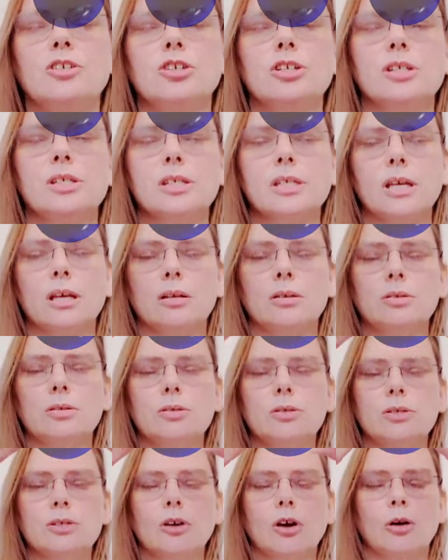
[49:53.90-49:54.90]
vibration
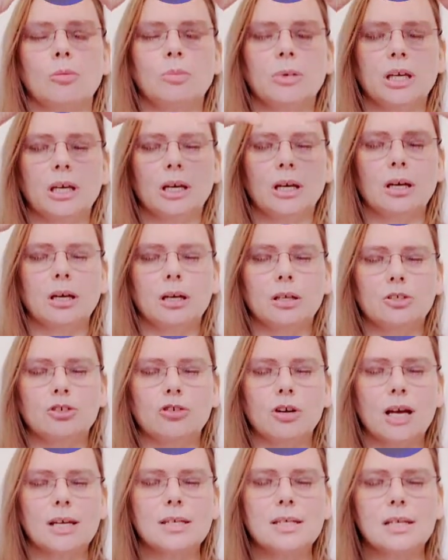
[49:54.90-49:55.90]
centers are being
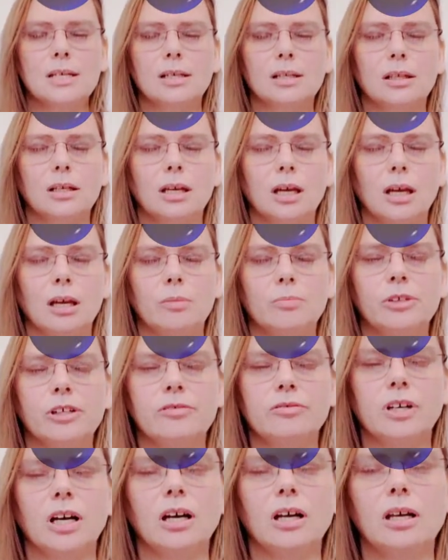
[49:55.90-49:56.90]
drastically
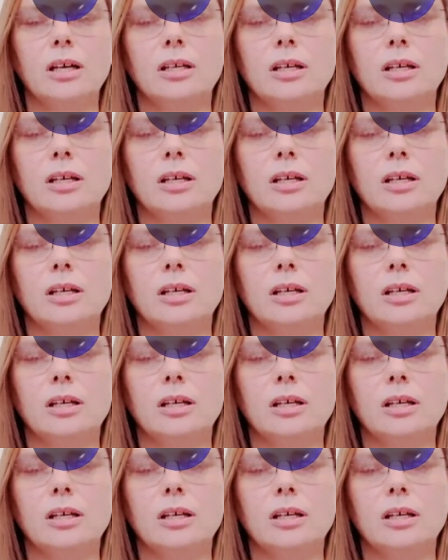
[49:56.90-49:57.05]
amplified.